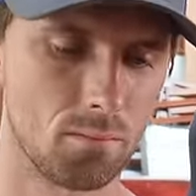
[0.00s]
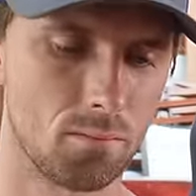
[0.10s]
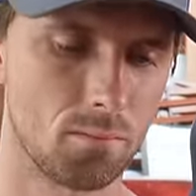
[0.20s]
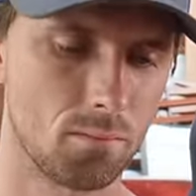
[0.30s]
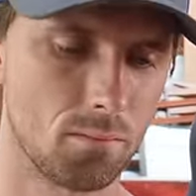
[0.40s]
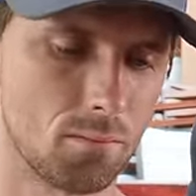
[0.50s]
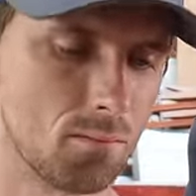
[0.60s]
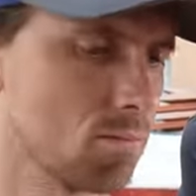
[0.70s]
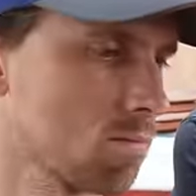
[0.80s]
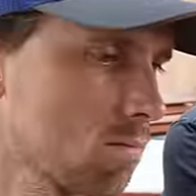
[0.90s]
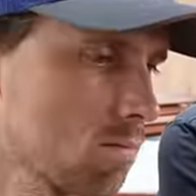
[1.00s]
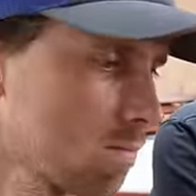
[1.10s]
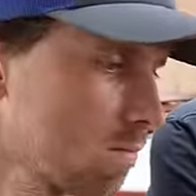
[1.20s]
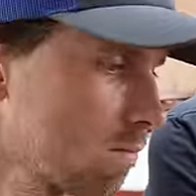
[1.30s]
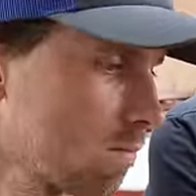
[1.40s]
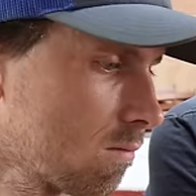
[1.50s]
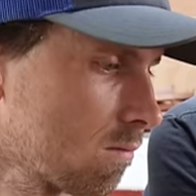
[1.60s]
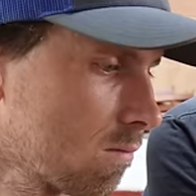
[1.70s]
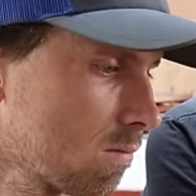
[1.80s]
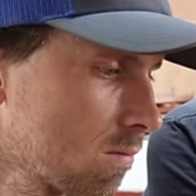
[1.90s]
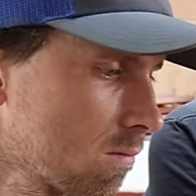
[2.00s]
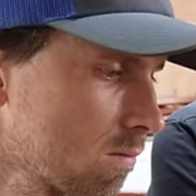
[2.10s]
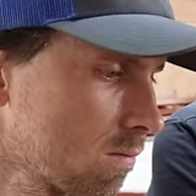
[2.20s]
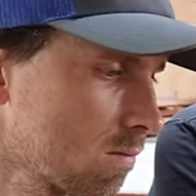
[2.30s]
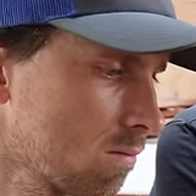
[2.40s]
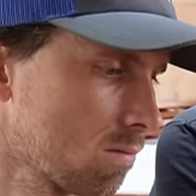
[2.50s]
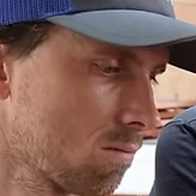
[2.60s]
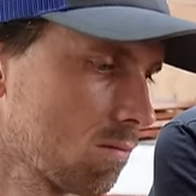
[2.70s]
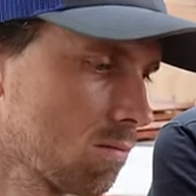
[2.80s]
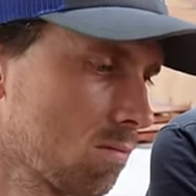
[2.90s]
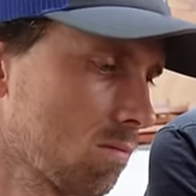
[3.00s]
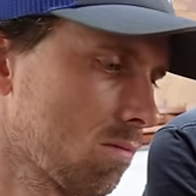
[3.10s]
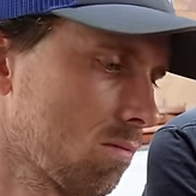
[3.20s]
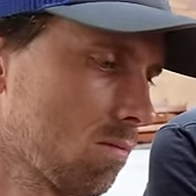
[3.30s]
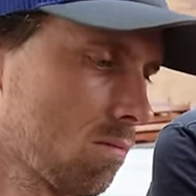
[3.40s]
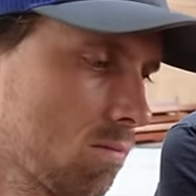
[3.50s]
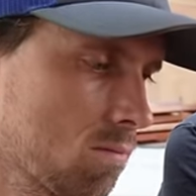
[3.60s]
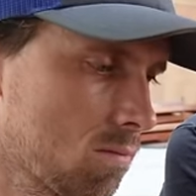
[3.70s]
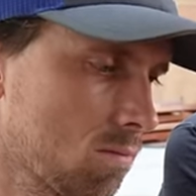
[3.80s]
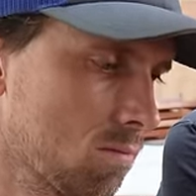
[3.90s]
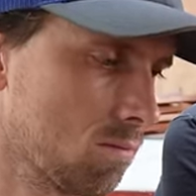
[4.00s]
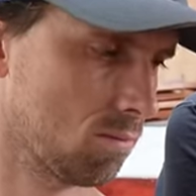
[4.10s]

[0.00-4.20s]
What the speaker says: No words are spoken by the person on screen.